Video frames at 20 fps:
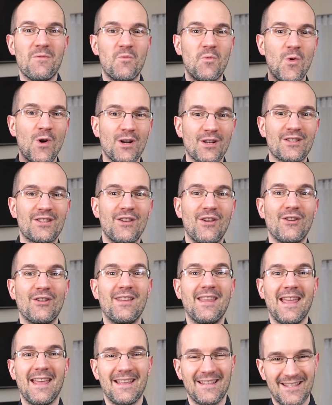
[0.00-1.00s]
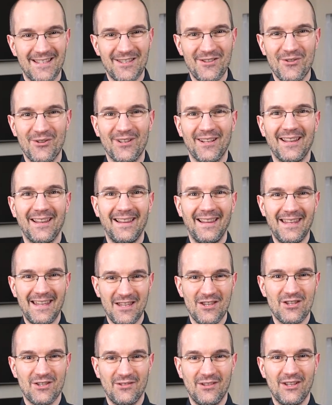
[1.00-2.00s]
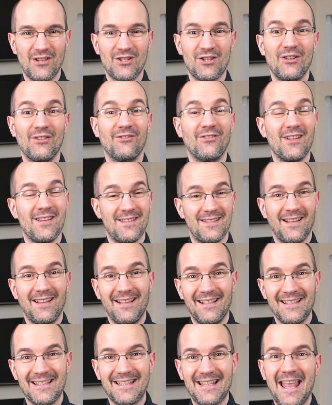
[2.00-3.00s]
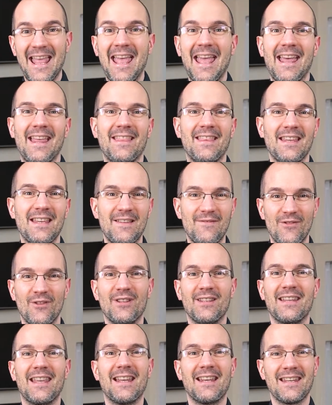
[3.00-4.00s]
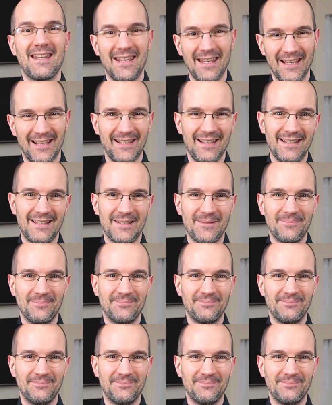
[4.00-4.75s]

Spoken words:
works against your lead generation results and even can kill it.